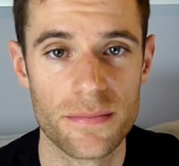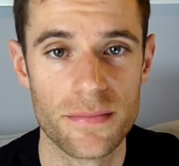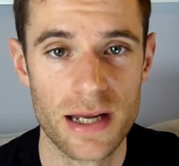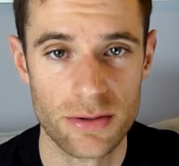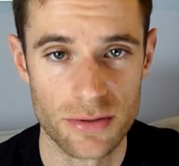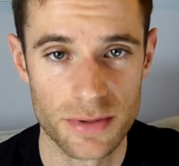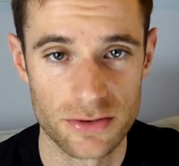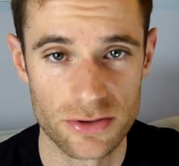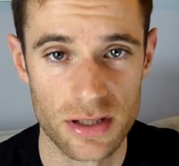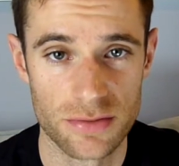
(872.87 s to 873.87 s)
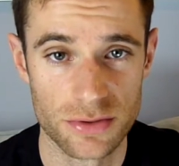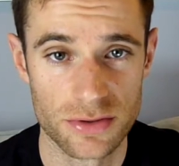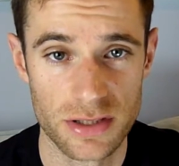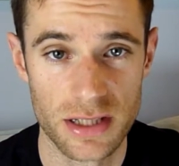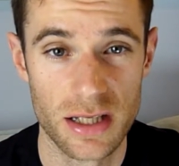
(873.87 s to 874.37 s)
Anyone on my Strava will
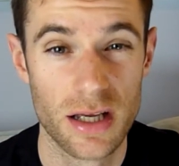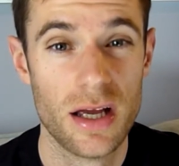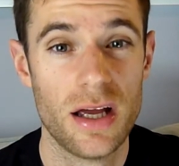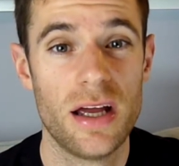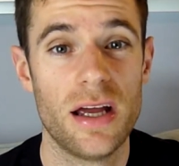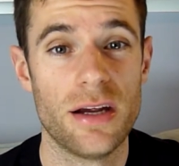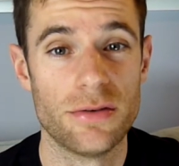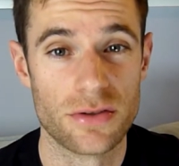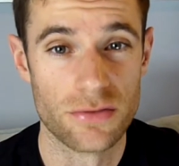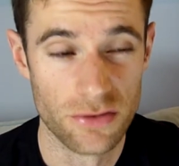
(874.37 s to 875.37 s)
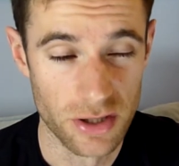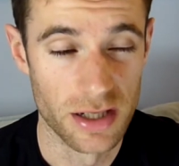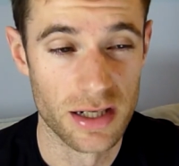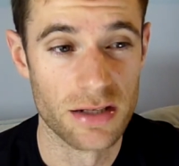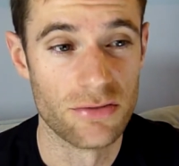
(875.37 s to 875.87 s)
see it was a
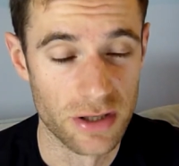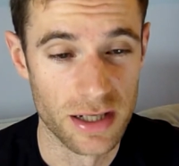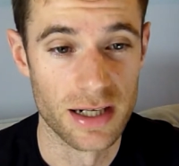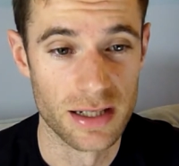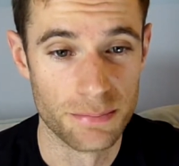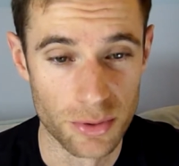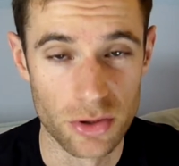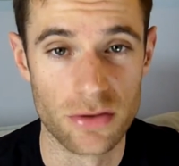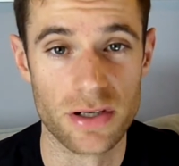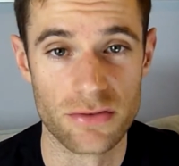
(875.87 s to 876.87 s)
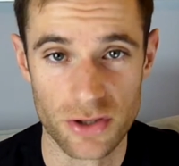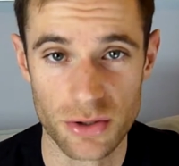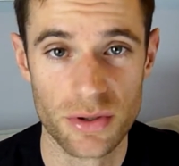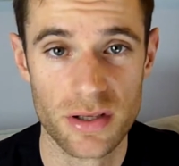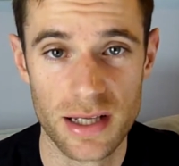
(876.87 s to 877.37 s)
really, really boring route.
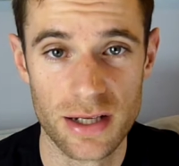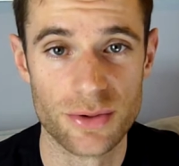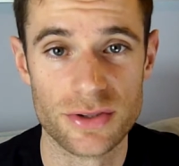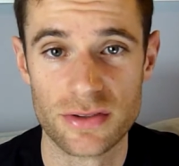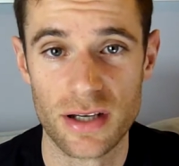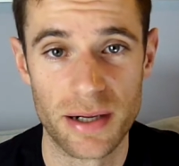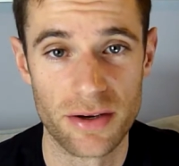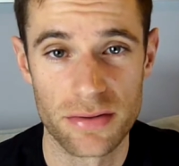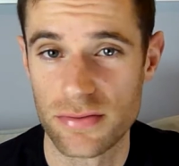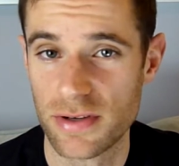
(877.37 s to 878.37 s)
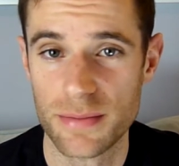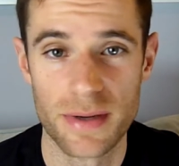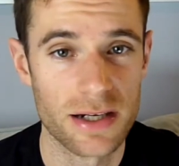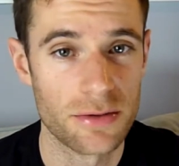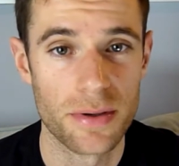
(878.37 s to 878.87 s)
It was about a 3
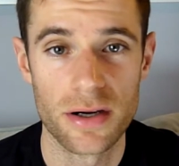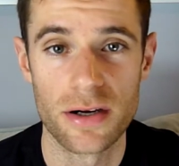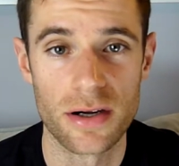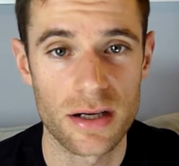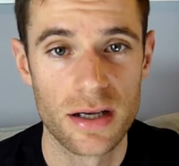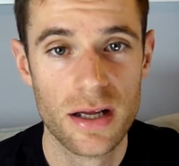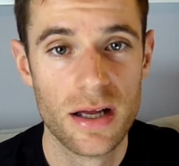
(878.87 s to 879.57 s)
mile park.